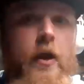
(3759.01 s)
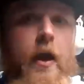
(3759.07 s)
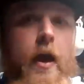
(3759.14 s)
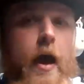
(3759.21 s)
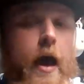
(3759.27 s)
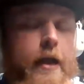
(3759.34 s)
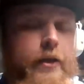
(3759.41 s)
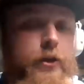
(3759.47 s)

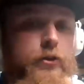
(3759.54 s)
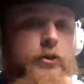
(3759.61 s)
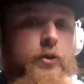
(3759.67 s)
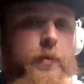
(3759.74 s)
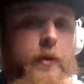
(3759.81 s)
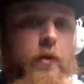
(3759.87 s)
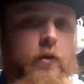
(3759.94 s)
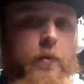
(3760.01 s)
I used to
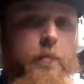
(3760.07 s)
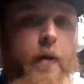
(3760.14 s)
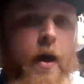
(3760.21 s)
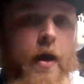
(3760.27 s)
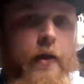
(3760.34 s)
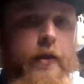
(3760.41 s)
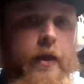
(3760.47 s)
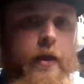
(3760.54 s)
be on a
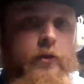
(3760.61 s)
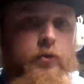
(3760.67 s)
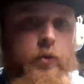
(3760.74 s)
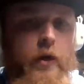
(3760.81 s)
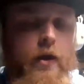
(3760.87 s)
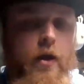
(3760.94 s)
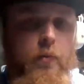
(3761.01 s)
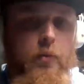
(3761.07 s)
podcast with
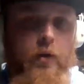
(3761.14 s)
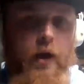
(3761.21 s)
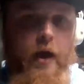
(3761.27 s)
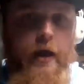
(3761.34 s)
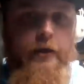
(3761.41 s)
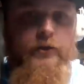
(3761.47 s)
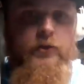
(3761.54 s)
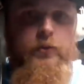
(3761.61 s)
a couple
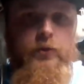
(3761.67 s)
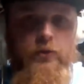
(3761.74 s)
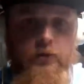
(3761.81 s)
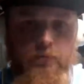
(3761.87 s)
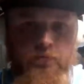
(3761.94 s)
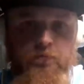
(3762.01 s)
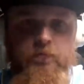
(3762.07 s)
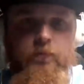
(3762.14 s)
guys. It was
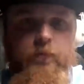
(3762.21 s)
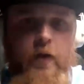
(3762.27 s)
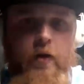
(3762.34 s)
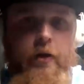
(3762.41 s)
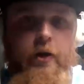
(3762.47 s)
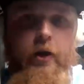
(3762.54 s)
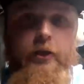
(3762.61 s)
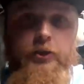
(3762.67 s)

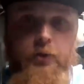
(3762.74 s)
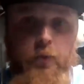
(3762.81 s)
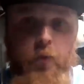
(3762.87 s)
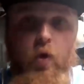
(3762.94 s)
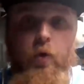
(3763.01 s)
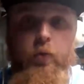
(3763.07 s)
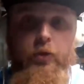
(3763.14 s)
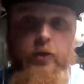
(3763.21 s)
very nice to
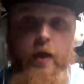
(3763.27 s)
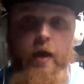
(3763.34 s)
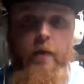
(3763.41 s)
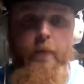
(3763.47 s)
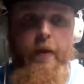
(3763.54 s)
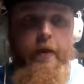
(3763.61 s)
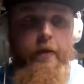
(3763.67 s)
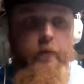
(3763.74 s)
work with
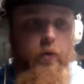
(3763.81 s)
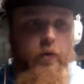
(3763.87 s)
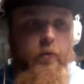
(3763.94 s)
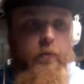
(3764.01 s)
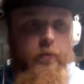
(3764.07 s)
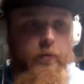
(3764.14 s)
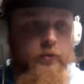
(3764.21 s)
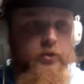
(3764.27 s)
them, and it
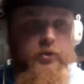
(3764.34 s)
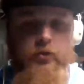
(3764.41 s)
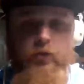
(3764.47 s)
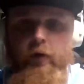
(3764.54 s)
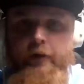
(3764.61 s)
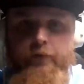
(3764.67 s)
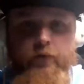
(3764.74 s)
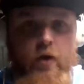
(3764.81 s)
was
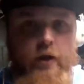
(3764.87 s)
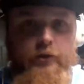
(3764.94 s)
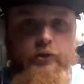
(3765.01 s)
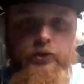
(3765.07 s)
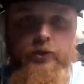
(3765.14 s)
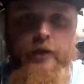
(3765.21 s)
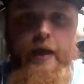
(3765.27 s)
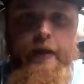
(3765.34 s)
3 friends
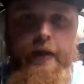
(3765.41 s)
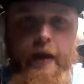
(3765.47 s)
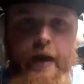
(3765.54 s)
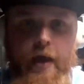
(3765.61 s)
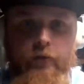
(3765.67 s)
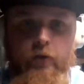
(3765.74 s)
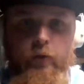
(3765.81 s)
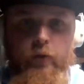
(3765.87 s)
just hanging
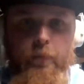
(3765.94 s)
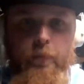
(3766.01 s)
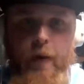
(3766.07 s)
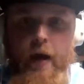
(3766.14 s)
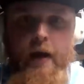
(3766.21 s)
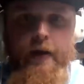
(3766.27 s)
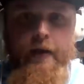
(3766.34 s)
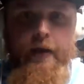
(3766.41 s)
out doing a
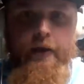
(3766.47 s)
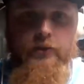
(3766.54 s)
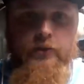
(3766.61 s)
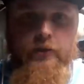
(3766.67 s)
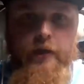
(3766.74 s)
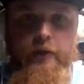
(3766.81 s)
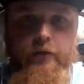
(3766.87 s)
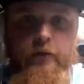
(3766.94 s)
podcast
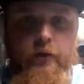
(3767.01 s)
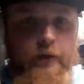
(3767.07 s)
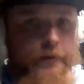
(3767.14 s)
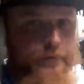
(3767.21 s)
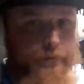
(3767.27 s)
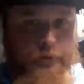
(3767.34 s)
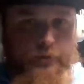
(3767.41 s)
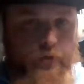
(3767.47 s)
together,
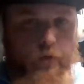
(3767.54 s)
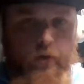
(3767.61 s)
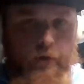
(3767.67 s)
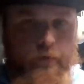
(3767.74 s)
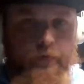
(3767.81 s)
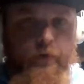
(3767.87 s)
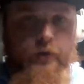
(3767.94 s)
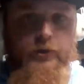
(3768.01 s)
just
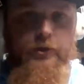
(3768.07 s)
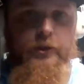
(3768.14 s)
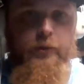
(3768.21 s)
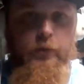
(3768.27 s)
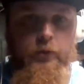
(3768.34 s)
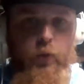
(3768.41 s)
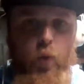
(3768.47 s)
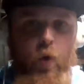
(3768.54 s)
talking fishing. It
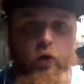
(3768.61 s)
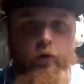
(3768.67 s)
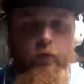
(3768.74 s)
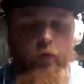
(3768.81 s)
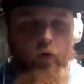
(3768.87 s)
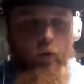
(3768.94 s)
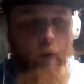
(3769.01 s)
was wonderful.